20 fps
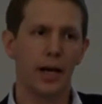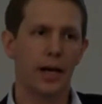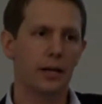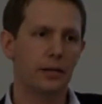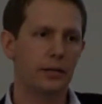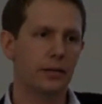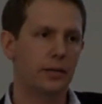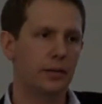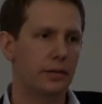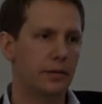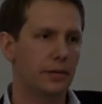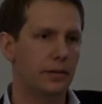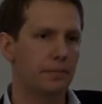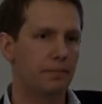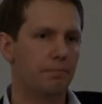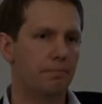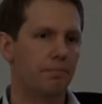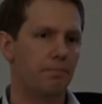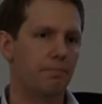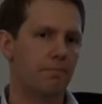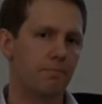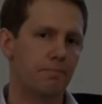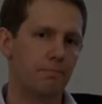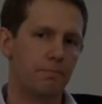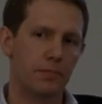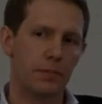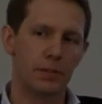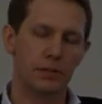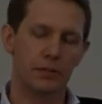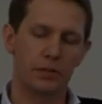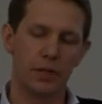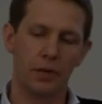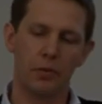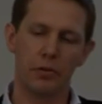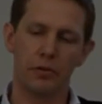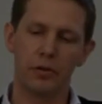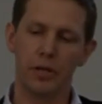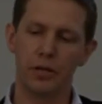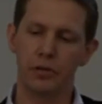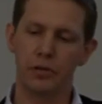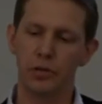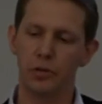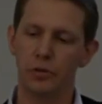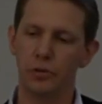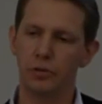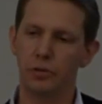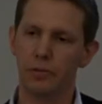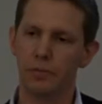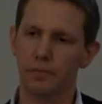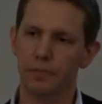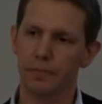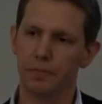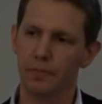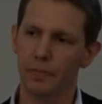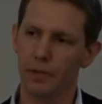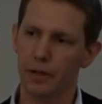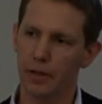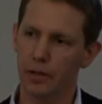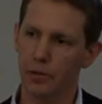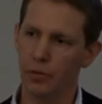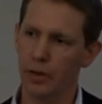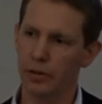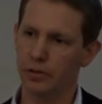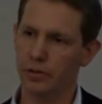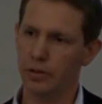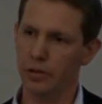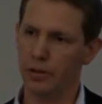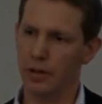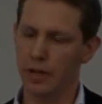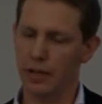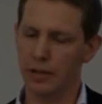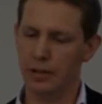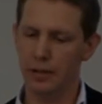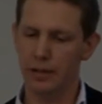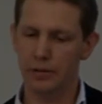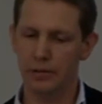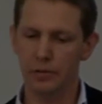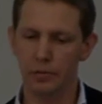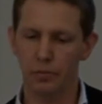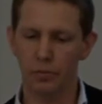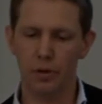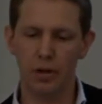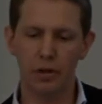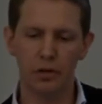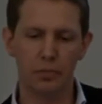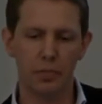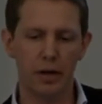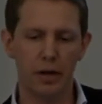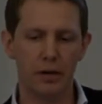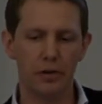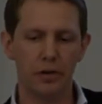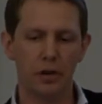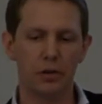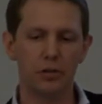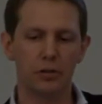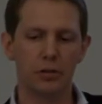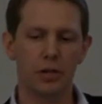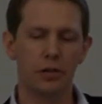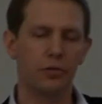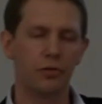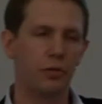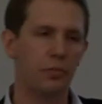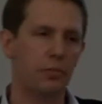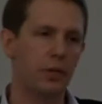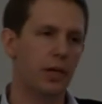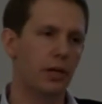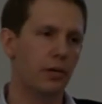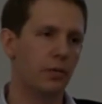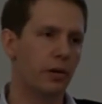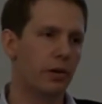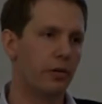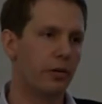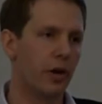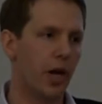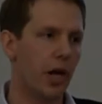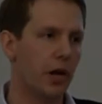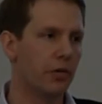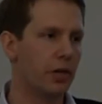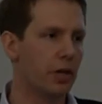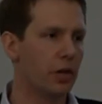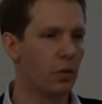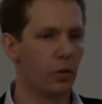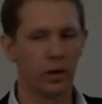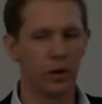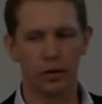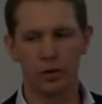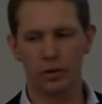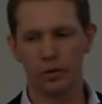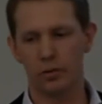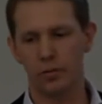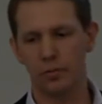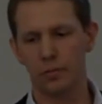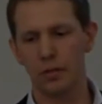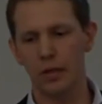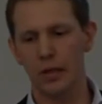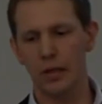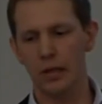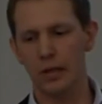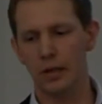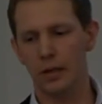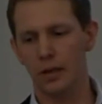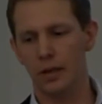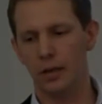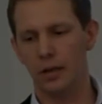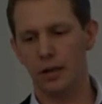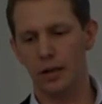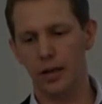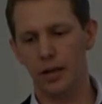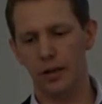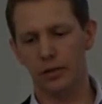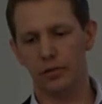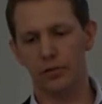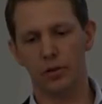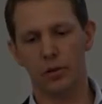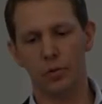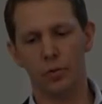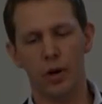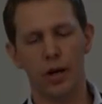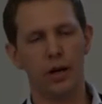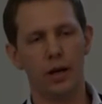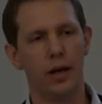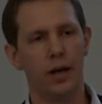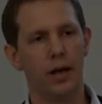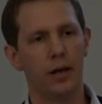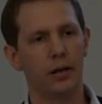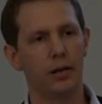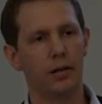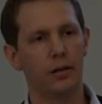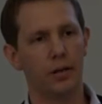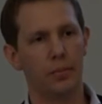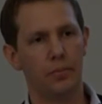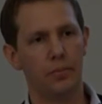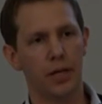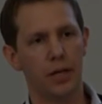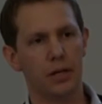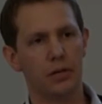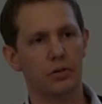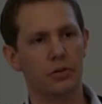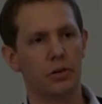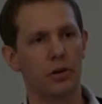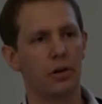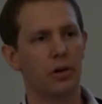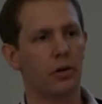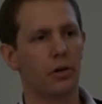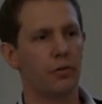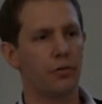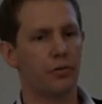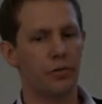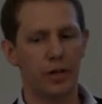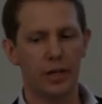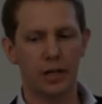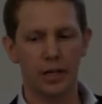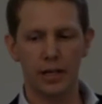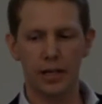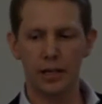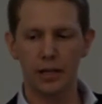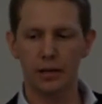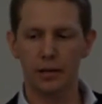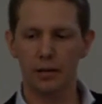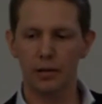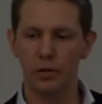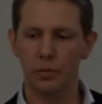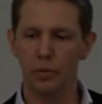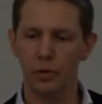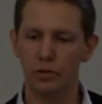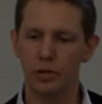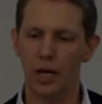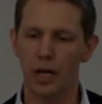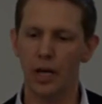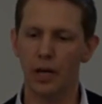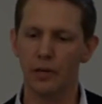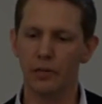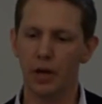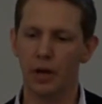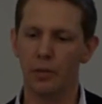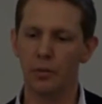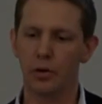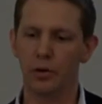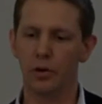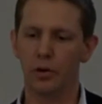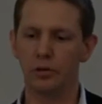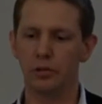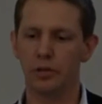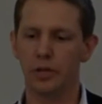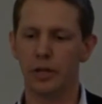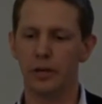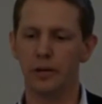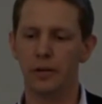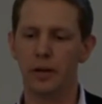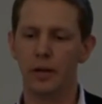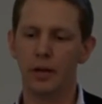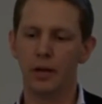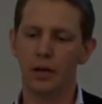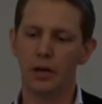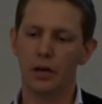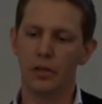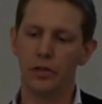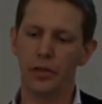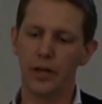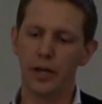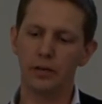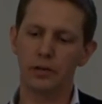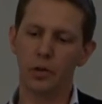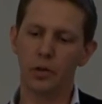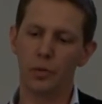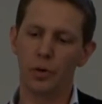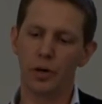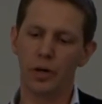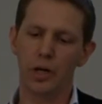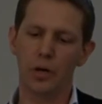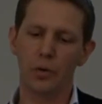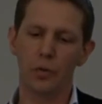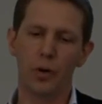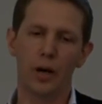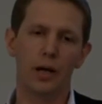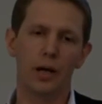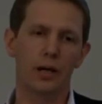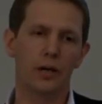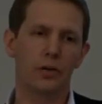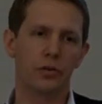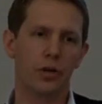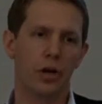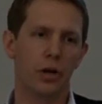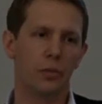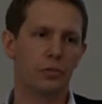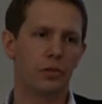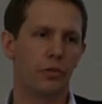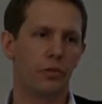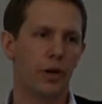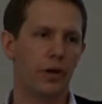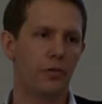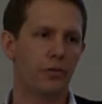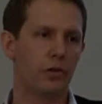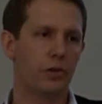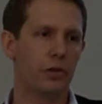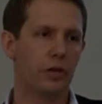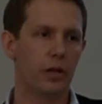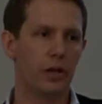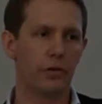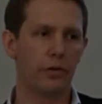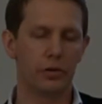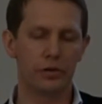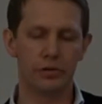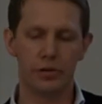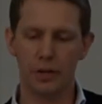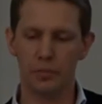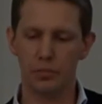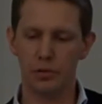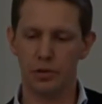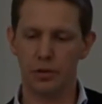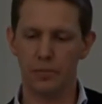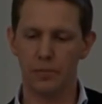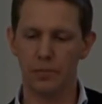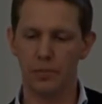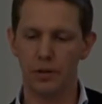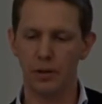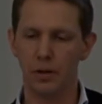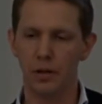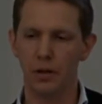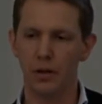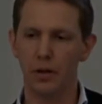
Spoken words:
I asked in some of the interviews a question like this, what is paradoxical for me when arriving in orders is, on one hand, the picture or feeling which I have come across here, that things are working well in terms of refugee reception.